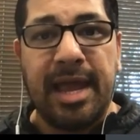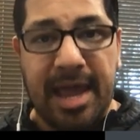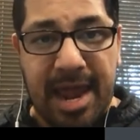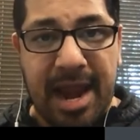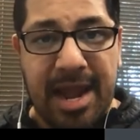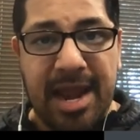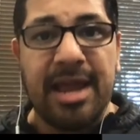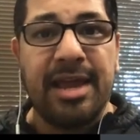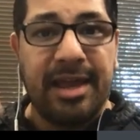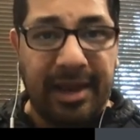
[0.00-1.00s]
and
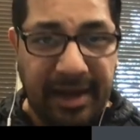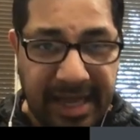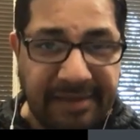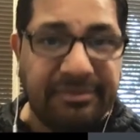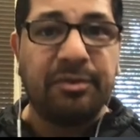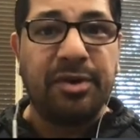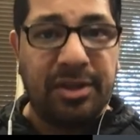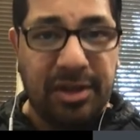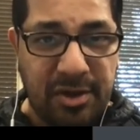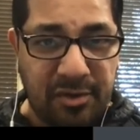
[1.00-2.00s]
he lives
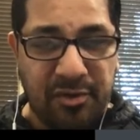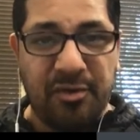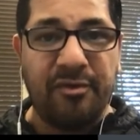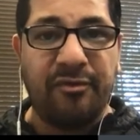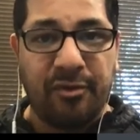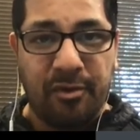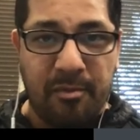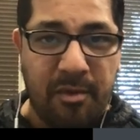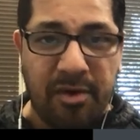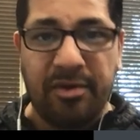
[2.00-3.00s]
with you for
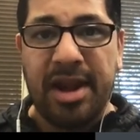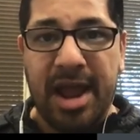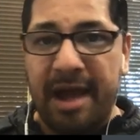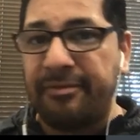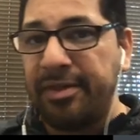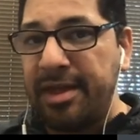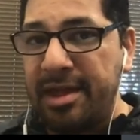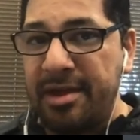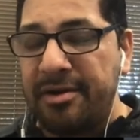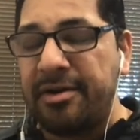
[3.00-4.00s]
more than half of the
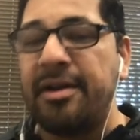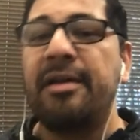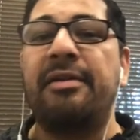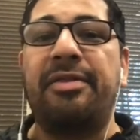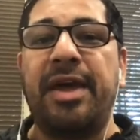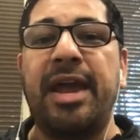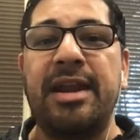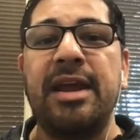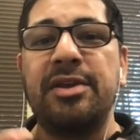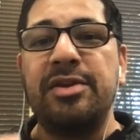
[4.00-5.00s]
year,
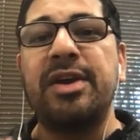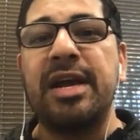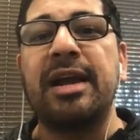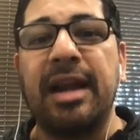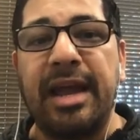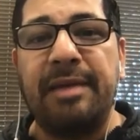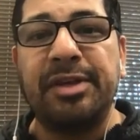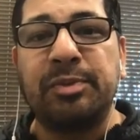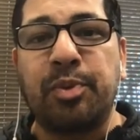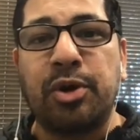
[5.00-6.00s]
then you can claim
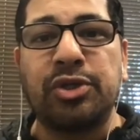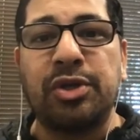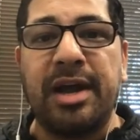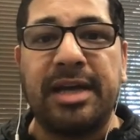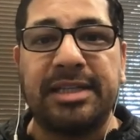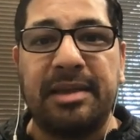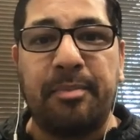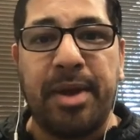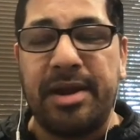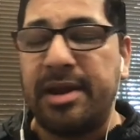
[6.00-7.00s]
this person as a
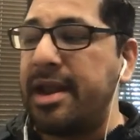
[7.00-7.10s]
dependent.